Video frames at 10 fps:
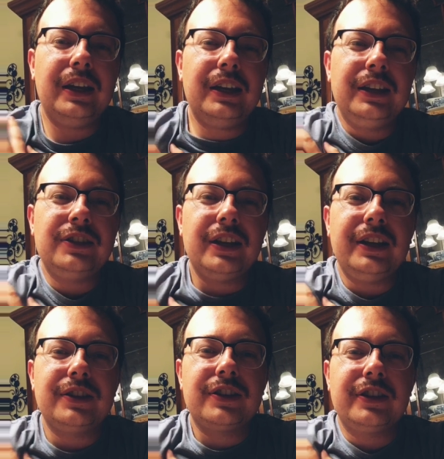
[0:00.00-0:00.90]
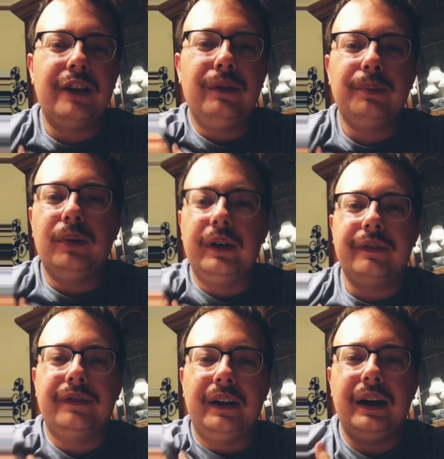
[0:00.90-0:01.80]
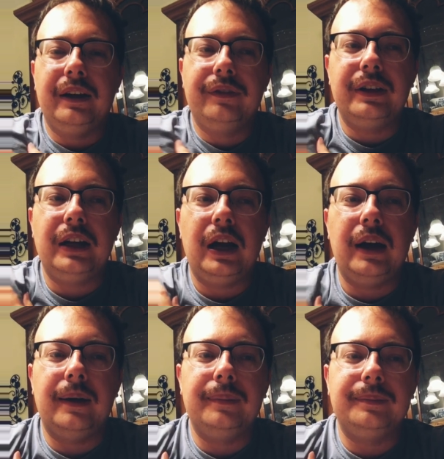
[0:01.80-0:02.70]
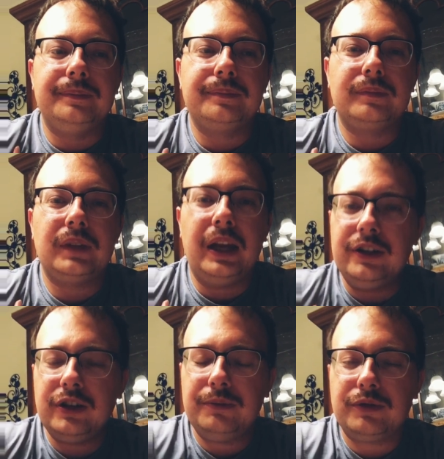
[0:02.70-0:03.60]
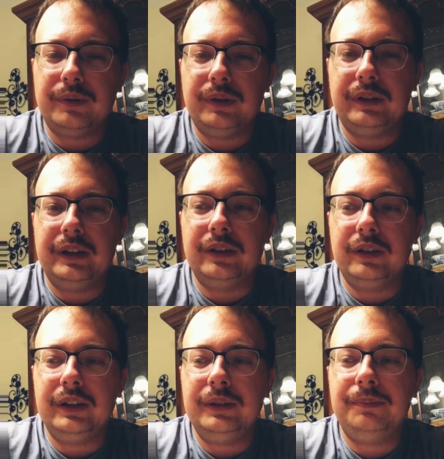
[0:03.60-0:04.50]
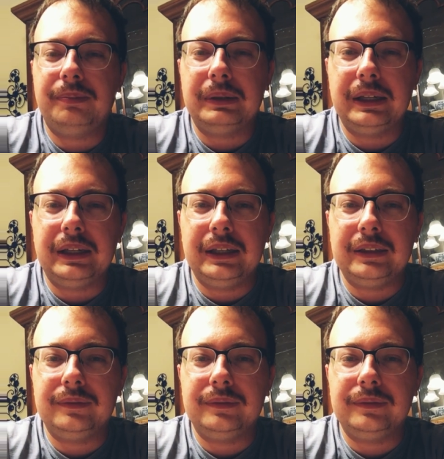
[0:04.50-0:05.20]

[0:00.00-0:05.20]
it's like a 7.5. The ice cream's really good, but